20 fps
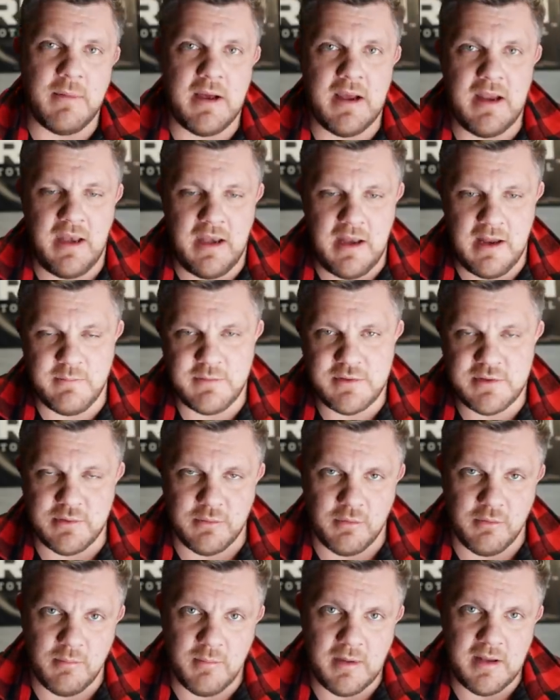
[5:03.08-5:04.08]
my name,
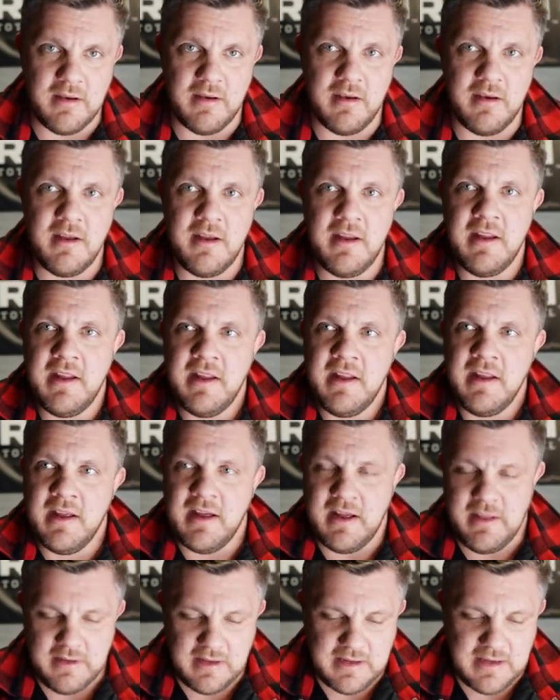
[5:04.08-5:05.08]
Stoltman,
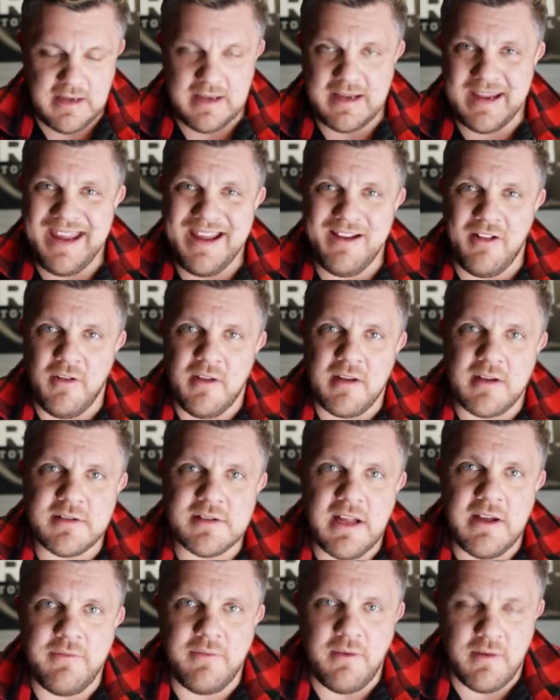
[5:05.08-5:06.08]
and the kind of Celtic
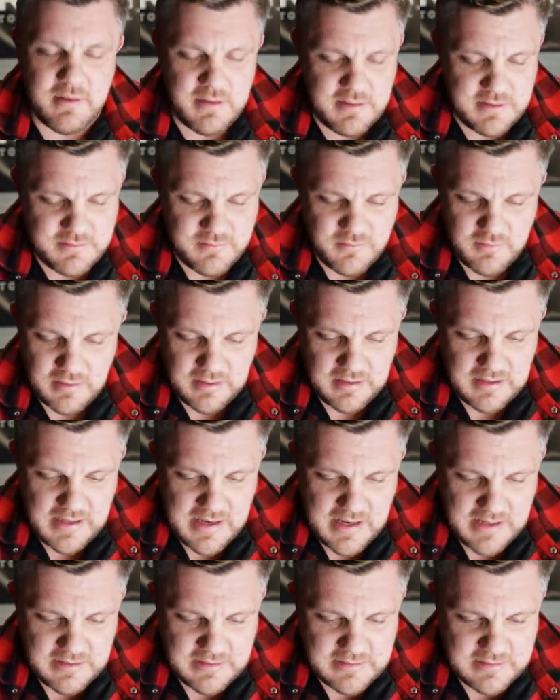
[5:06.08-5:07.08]
stuff on it is really
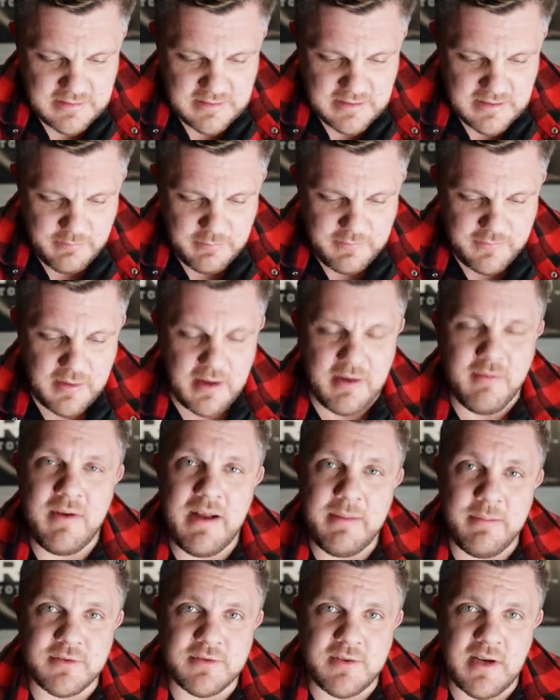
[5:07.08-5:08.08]
nice. We've got a
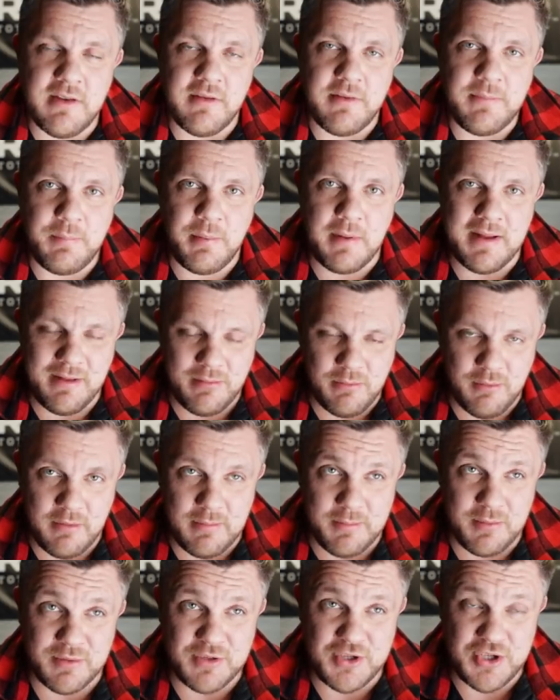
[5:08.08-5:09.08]
Rebel Strength plate
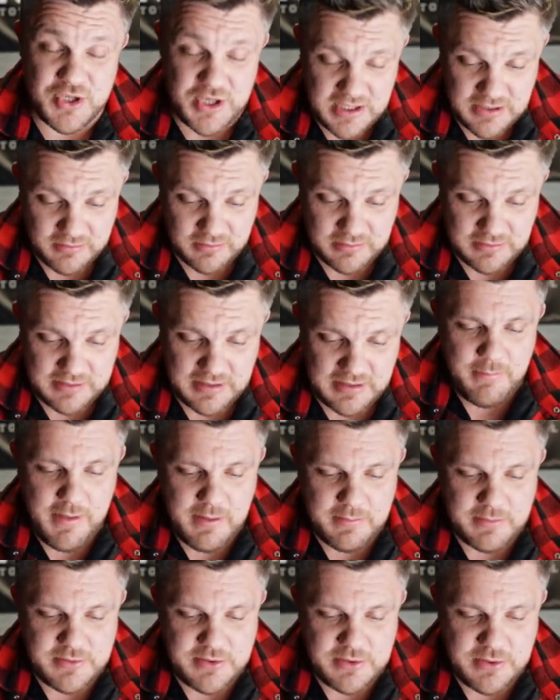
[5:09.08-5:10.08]
loadable shield.
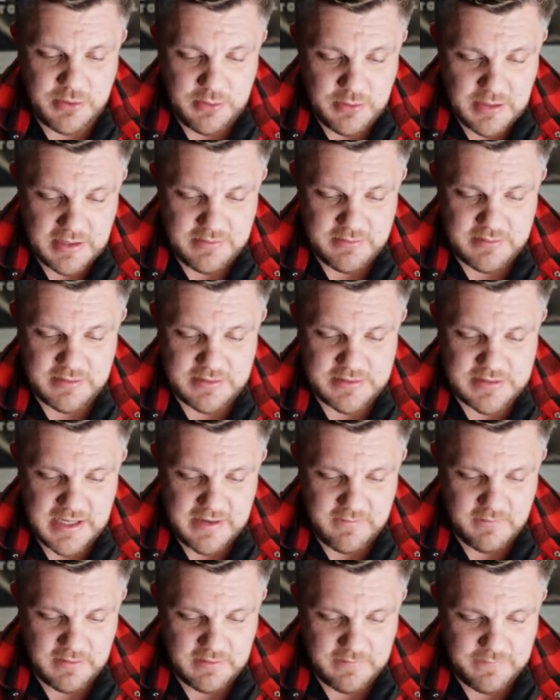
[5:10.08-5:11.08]
That was two hundred and
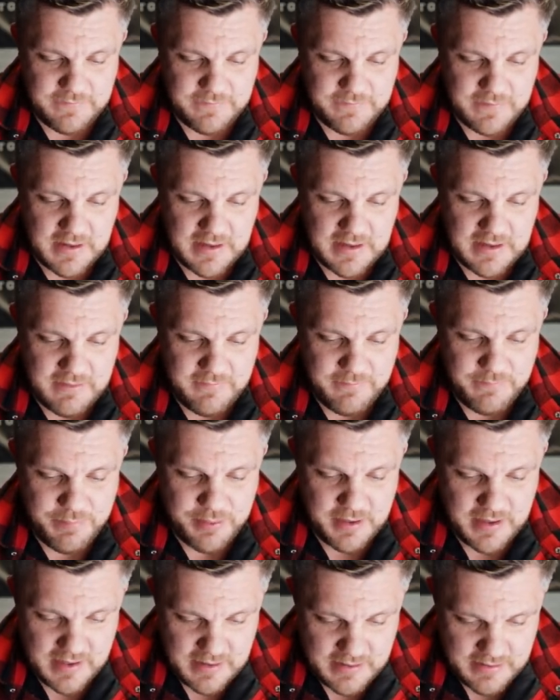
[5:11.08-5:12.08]
seventy-five
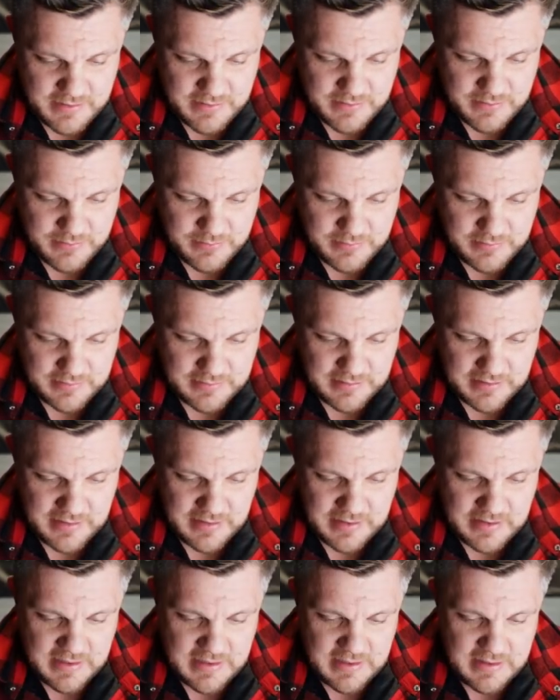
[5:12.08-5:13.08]
pound.
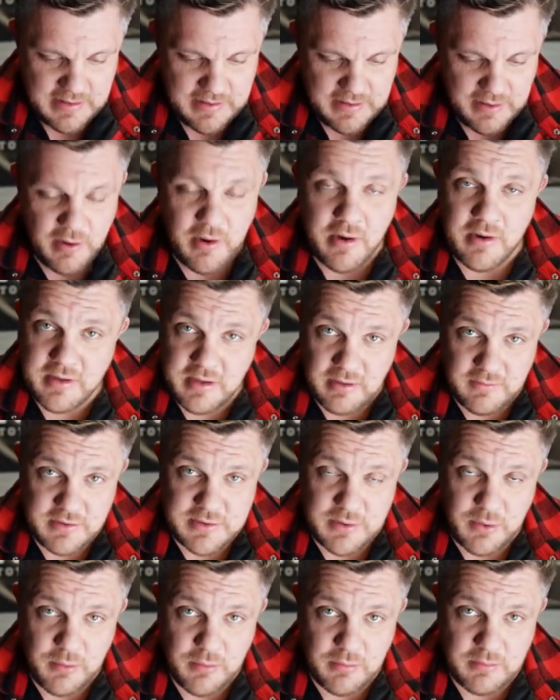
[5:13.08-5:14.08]
The
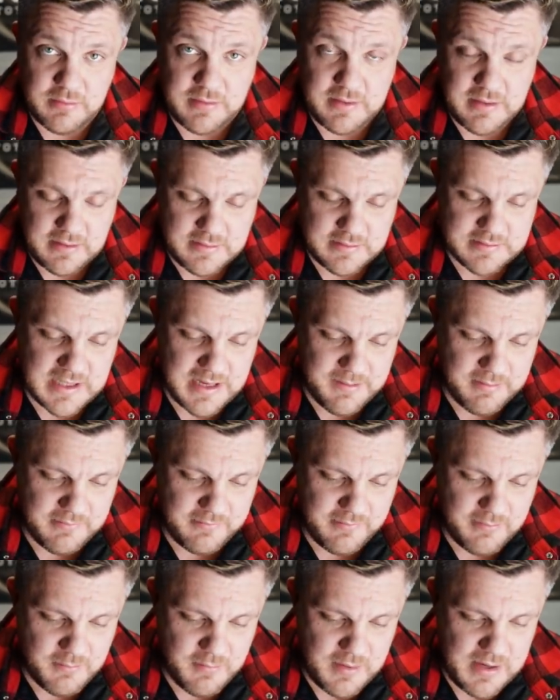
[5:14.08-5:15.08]
Hercules hold that's coming
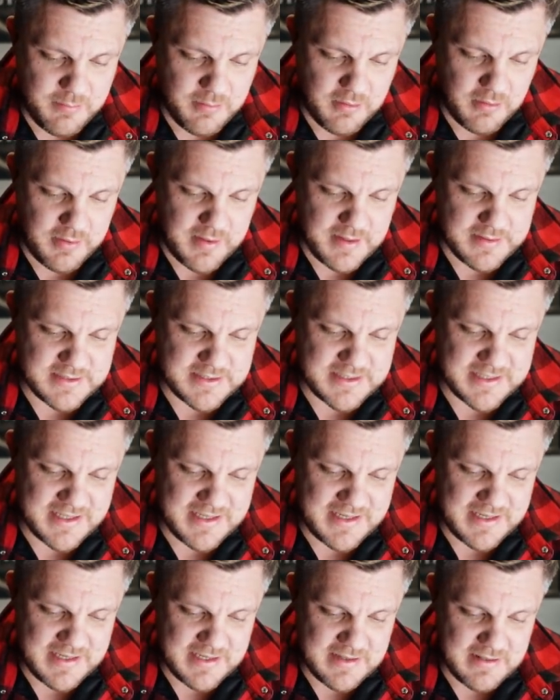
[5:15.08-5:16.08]
from Rebel.
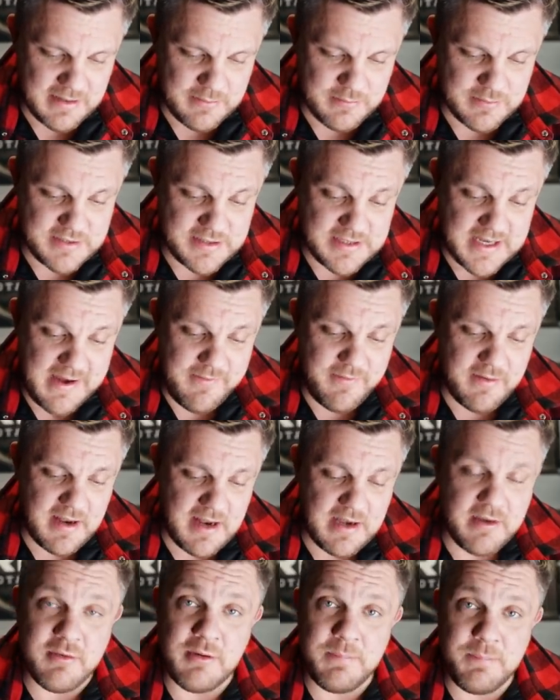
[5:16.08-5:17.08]
That's that was seven
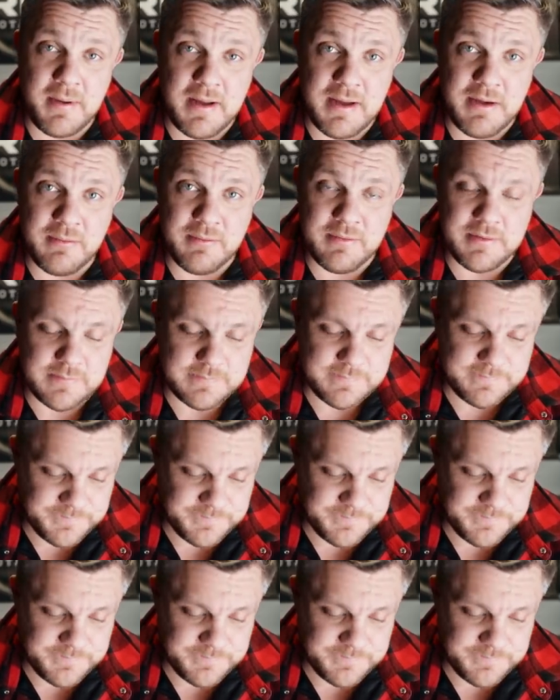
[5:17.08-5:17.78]
hundred pound.